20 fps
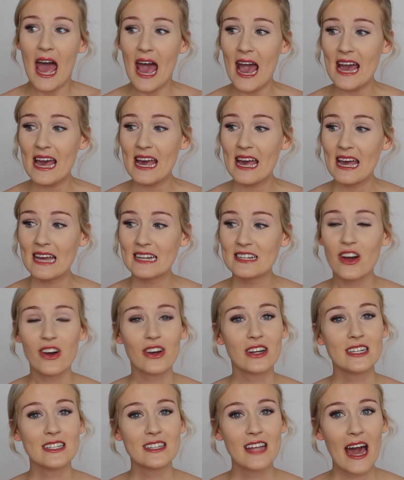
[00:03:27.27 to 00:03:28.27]
and
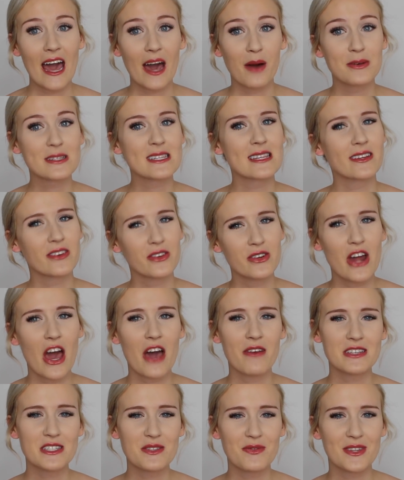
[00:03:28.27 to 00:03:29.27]
not gonna lie, I was a little
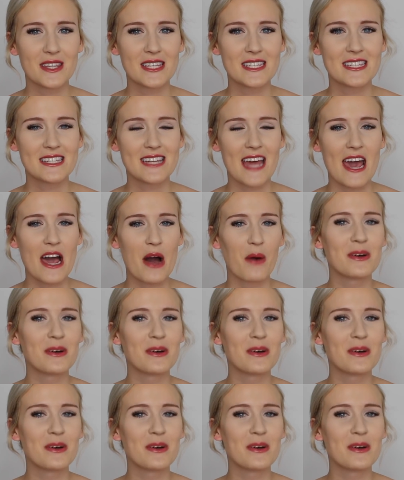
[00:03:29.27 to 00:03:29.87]
nervous for this day.